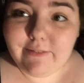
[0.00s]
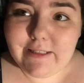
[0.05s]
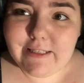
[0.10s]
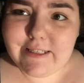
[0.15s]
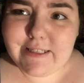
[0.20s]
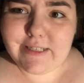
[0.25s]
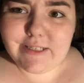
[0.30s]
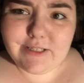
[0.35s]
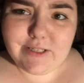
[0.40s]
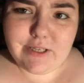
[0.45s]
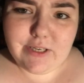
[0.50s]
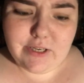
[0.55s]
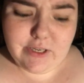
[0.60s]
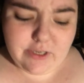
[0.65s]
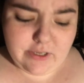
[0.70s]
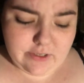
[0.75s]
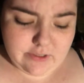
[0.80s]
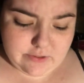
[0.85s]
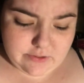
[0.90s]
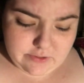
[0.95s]
listened
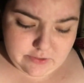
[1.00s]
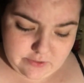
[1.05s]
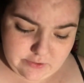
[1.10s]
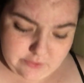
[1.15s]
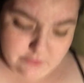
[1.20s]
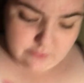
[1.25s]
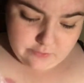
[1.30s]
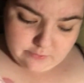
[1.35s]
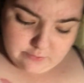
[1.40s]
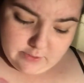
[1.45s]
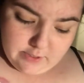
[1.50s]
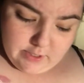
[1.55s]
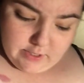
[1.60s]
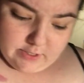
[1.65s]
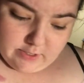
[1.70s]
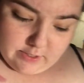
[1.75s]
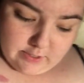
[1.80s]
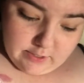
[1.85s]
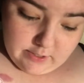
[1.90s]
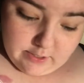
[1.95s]
to
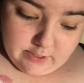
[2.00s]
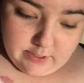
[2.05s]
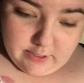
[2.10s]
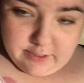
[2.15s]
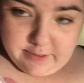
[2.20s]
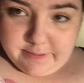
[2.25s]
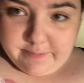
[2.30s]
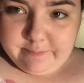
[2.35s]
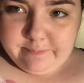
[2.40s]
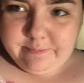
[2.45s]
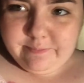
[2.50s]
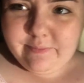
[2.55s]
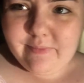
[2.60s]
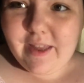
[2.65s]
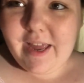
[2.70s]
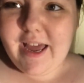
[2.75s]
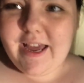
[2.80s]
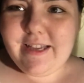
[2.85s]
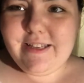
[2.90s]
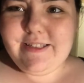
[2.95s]

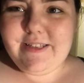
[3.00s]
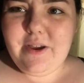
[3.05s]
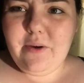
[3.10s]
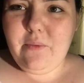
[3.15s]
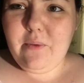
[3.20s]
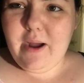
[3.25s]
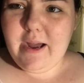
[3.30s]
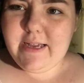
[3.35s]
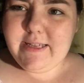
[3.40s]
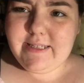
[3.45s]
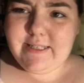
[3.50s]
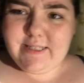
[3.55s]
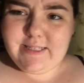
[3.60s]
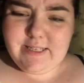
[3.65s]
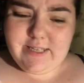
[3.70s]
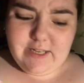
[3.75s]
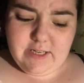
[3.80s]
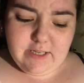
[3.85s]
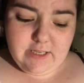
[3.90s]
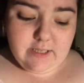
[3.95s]
Exit
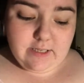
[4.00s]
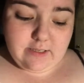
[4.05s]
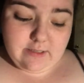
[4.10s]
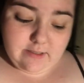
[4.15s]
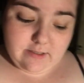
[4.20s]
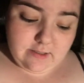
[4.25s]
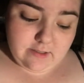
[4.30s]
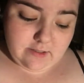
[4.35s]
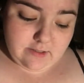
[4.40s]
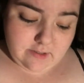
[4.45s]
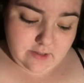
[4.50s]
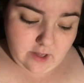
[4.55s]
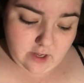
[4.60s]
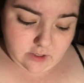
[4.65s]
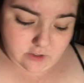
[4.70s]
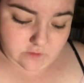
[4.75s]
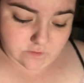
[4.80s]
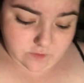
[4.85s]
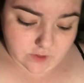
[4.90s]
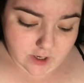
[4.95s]
West
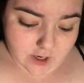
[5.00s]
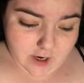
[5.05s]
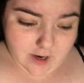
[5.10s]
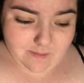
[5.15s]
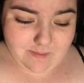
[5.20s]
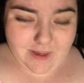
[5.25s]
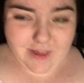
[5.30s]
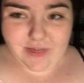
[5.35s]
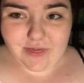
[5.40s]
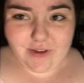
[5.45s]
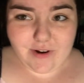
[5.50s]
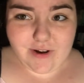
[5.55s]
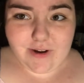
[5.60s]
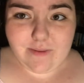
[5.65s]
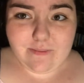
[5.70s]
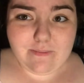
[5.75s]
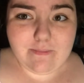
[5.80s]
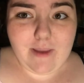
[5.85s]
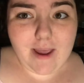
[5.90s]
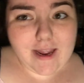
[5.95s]
thus far. I'm like 30
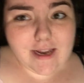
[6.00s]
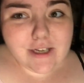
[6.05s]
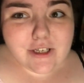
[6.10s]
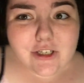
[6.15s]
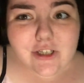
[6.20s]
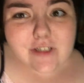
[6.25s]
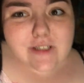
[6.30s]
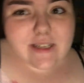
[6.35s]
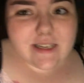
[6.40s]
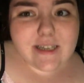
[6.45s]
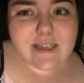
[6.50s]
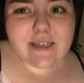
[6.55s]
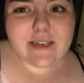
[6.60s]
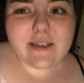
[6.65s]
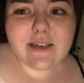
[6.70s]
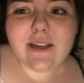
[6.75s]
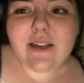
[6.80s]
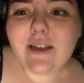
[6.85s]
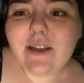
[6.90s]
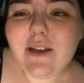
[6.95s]
pages
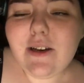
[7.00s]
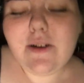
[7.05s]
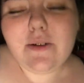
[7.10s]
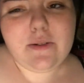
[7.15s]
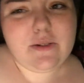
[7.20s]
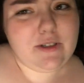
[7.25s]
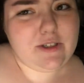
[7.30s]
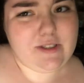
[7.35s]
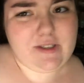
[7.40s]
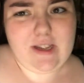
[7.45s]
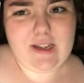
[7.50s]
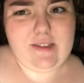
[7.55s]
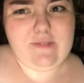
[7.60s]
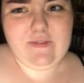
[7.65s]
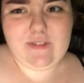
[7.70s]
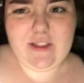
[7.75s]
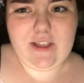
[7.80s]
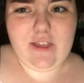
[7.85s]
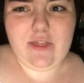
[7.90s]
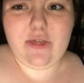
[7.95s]
in, which is not
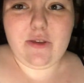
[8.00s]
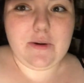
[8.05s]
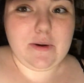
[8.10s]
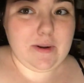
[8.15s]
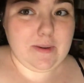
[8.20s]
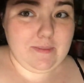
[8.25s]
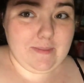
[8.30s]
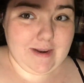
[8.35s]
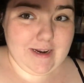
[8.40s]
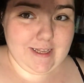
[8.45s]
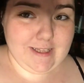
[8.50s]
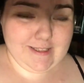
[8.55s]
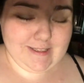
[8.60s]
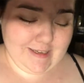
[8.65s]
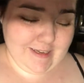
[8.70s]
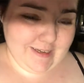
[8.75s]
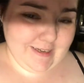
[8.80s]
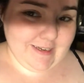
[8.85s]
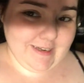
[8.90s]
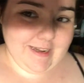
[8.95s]
even like 30 minutes
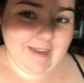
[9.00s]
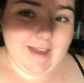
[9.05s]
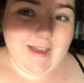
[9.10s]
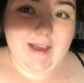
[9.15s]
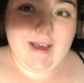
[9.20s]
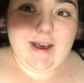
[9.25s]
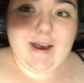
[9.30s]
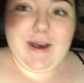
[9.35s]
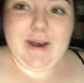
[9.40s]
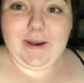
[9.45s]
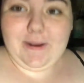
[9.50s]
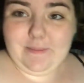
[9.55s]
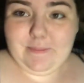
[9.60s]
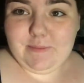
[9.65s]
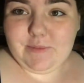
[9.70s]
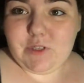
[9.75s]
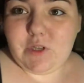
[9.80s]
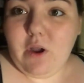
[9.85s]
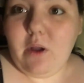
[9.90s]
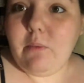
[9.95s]
in,
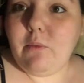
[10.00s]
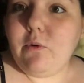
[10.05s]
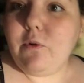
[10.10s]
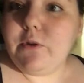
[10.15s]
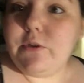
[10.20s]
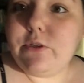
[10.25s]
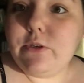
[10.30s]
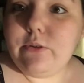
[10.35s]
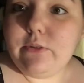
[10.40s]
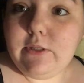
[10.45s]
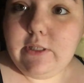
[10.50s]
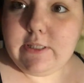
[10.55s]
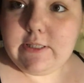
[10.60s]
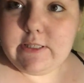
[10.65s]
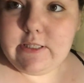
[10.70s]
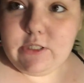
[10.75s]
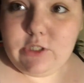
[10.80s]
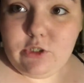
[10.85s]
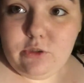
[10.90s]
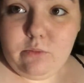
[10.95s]
so I'm going to
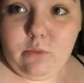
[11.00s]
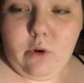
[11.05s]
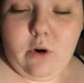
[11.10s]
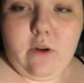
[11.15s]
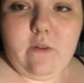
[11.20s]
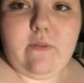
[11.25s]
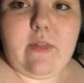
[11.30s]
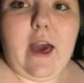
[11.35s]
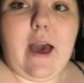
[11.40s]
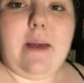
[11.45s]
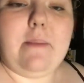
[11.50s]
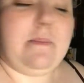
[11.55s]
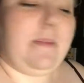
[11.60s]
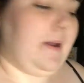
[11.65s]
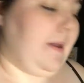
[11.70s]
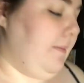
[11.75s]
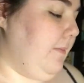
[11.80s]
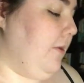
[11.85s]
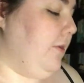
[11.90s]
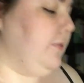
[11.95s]
listen to more of that,
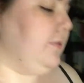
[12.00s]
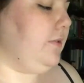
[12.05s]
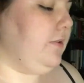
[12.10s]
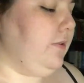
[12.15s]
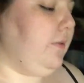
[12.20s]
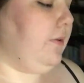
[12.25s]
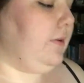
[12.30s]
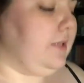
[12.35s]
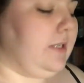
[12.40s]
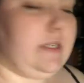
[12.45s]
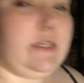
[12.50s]
but I'm also going